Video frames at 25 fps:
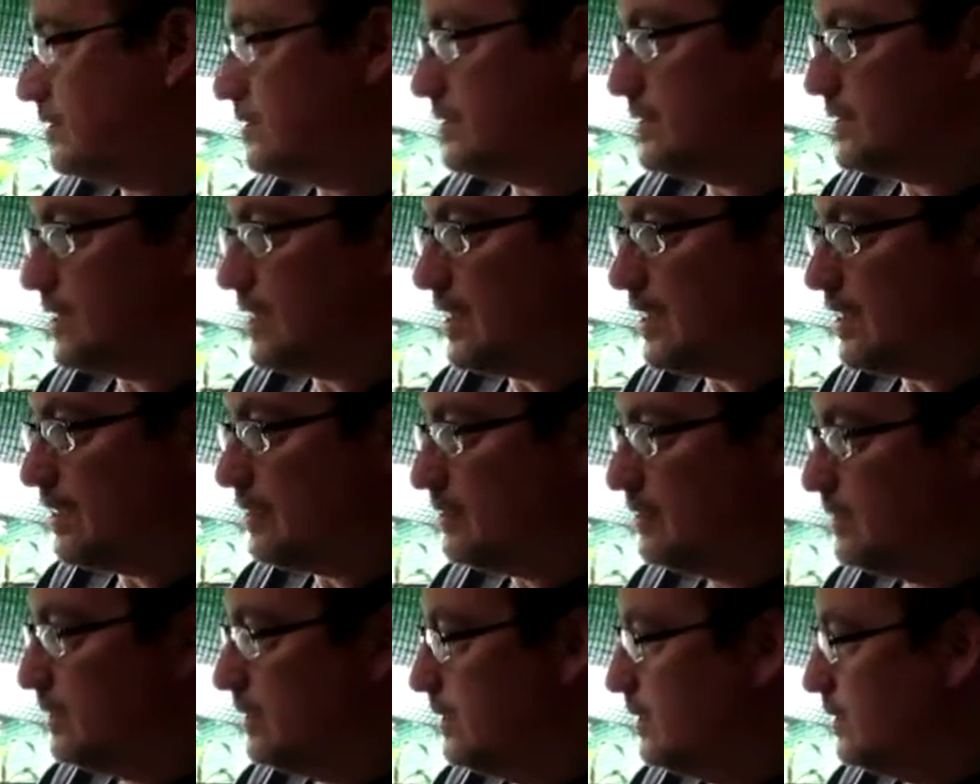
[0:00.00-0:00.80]
side,
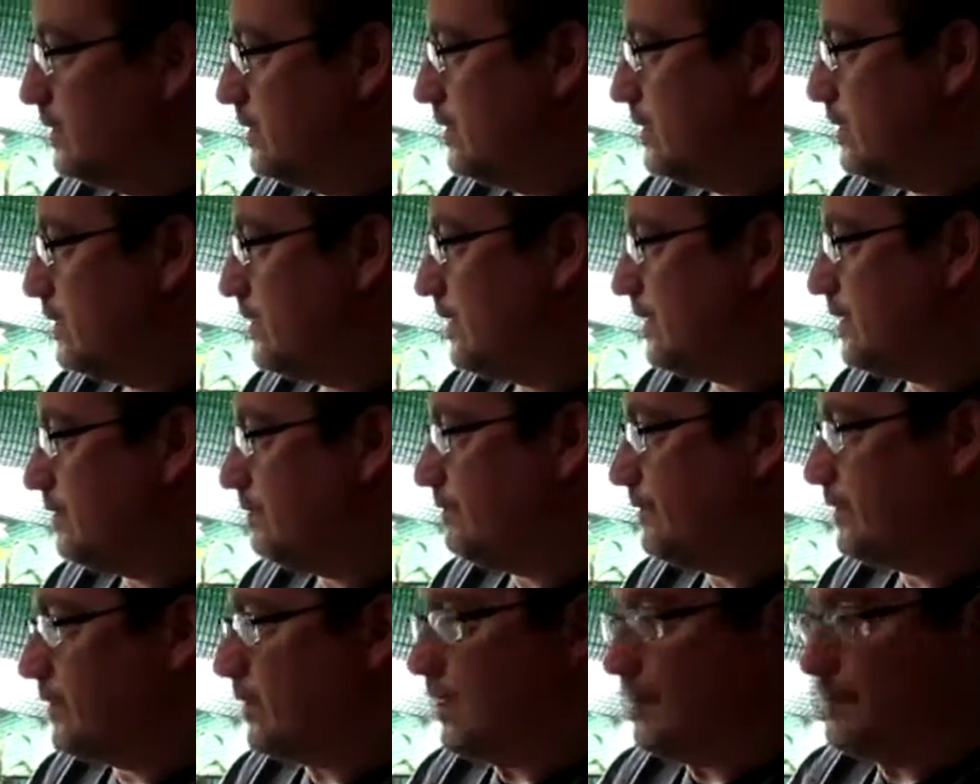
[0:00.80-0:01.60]
and I can
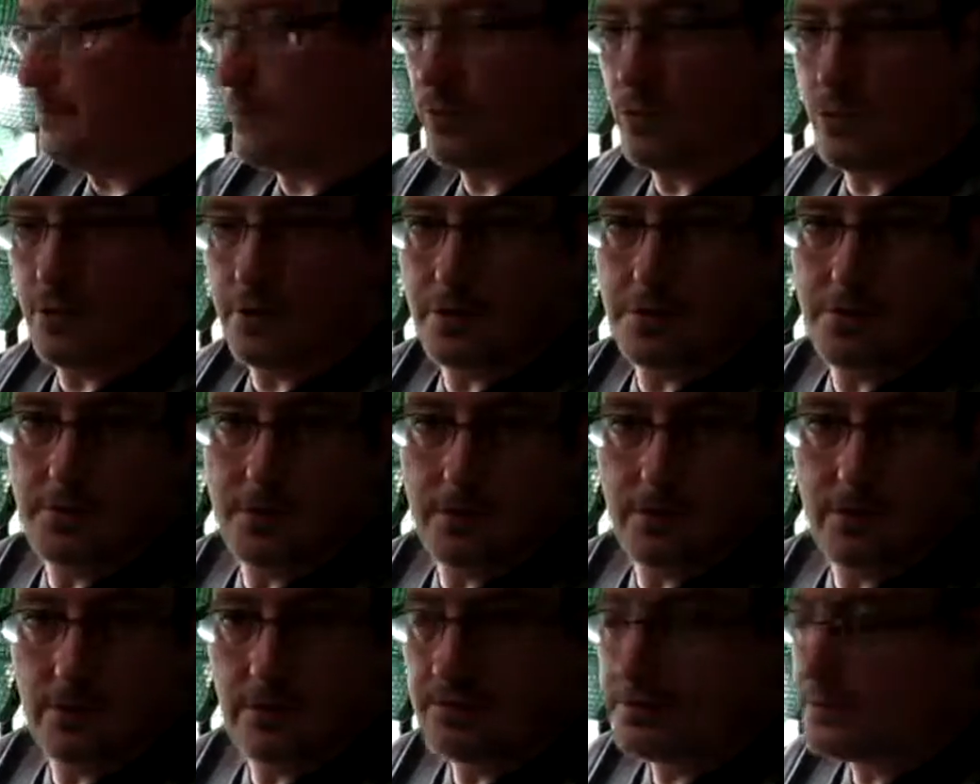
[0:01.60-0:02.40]
fit a couple more in the
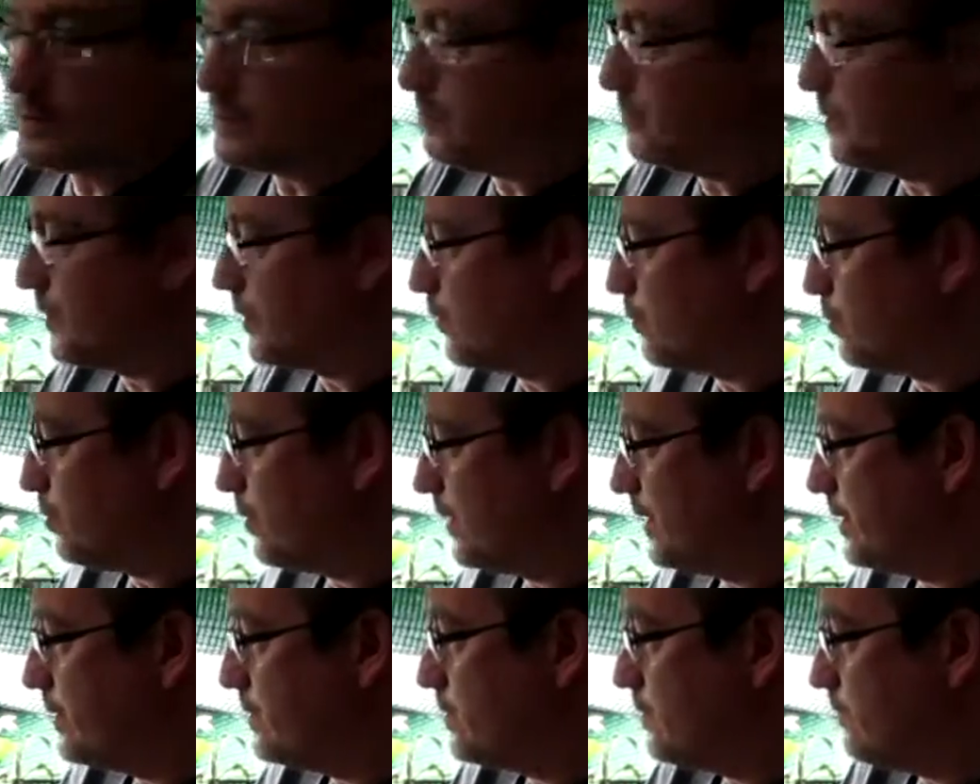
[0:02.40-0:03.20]
middle, some bigger
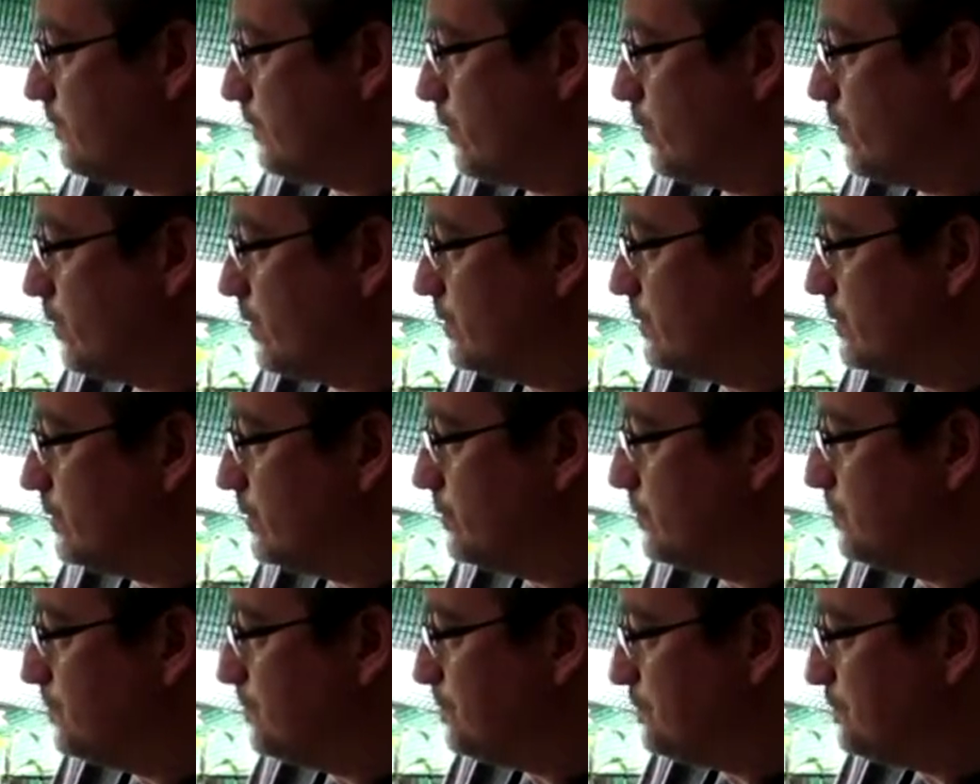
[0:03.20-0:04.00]
plants if I want to.